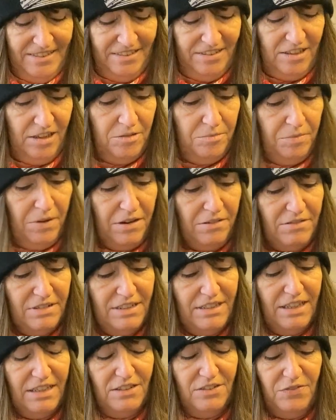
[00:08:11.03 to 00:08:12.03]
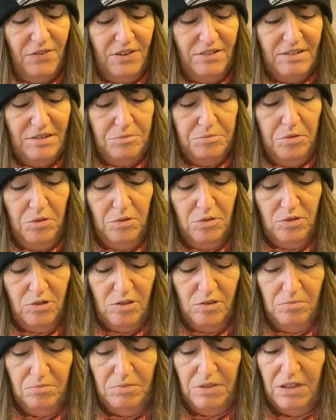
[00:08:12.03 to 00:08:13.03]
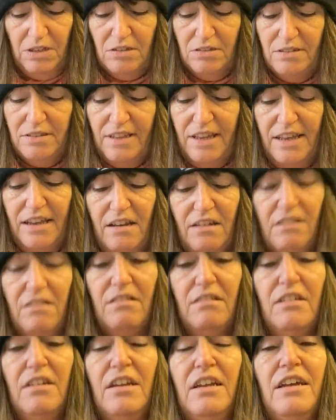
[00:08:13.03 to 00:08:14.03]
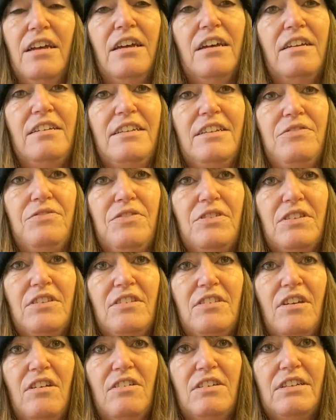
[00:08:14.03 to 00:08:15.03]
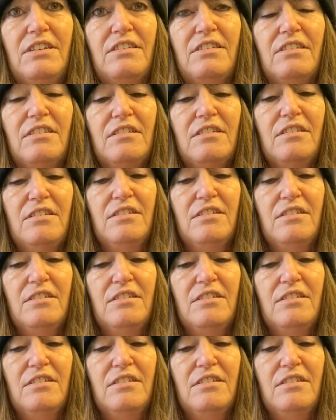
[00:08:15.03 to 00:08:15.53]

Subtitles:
So apparently that's very important because they are a different size.